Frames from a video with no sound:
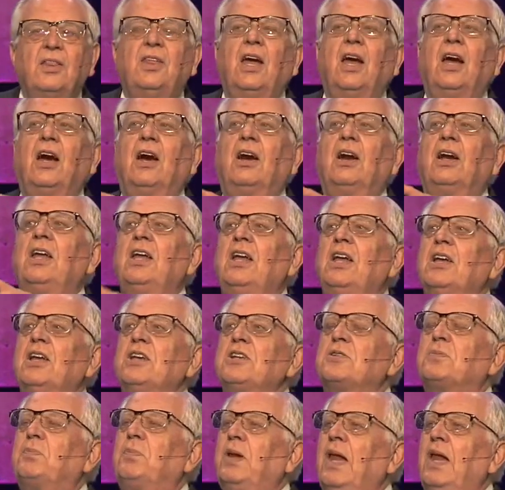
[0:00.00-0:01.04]
There
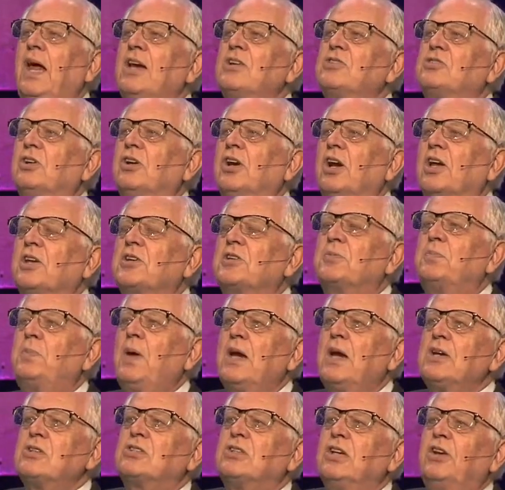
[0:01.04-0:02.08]
is pleasure
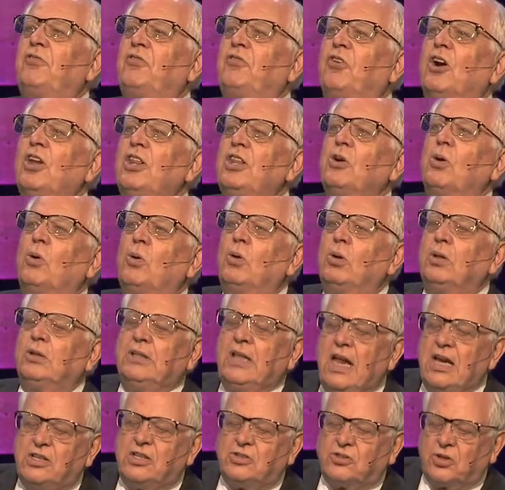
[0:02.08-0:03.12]
especially for the
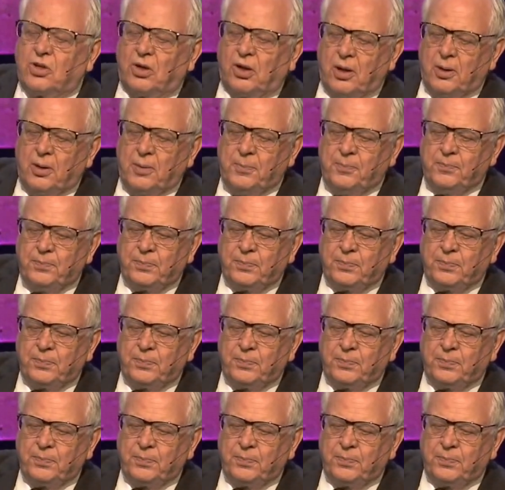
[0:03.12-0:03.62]
old nature.